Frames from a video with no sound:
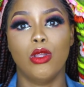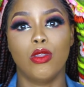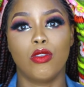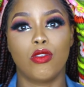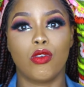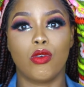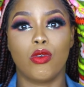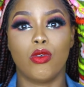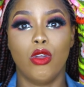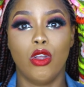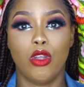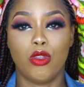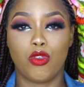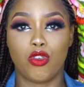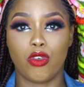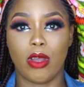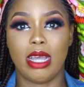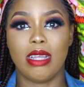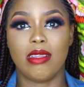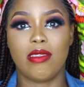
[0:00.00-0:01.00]
So
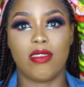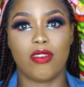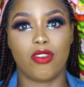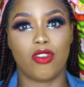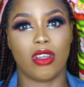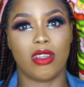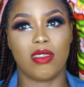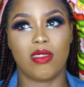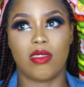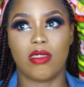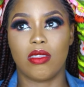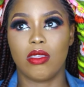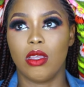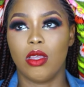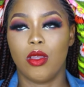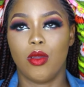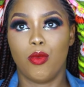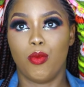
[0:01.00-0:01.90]
try to just